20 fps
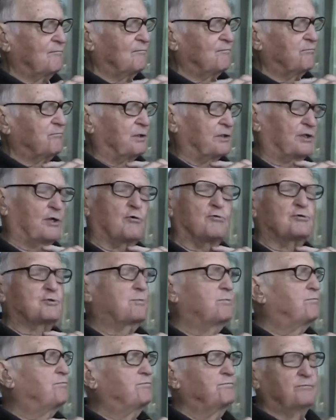But those
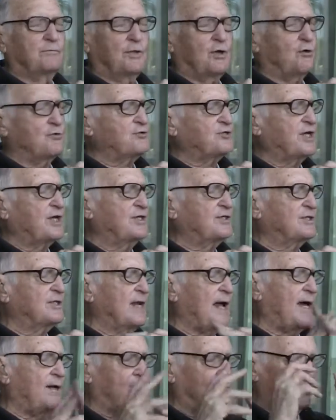things, and
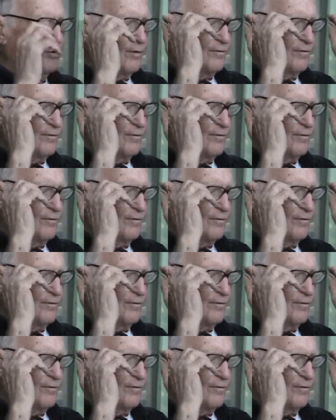I don't know